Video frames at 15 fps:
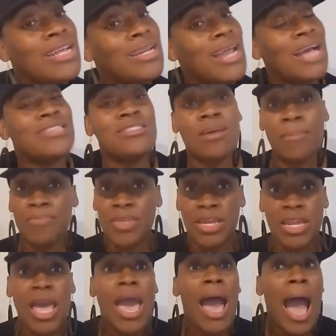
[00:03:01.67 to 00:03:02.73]
then that's
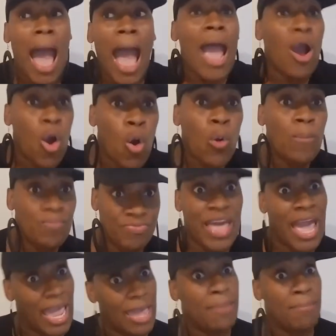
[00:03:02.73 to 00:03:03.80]
something I hope
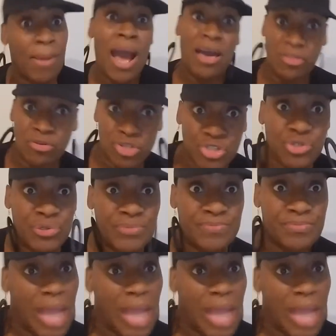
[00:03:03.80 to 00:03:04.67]
that it bothers you.